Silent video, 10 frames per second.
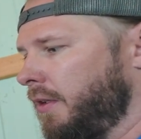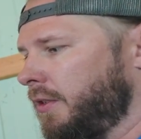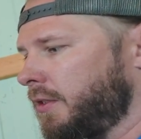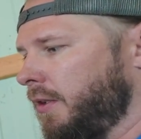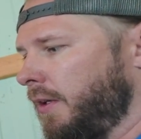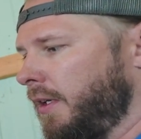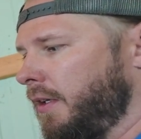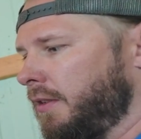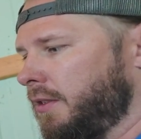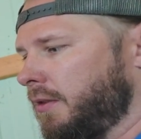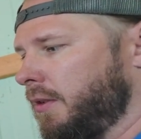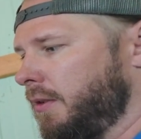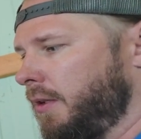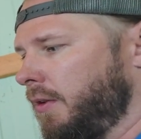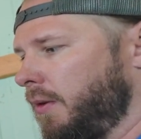just go ahead and
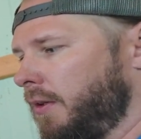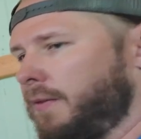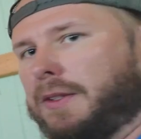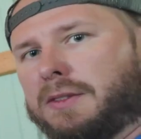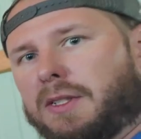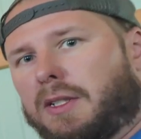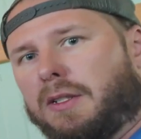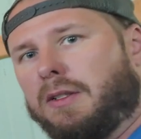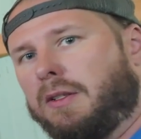unscrew your oil filter,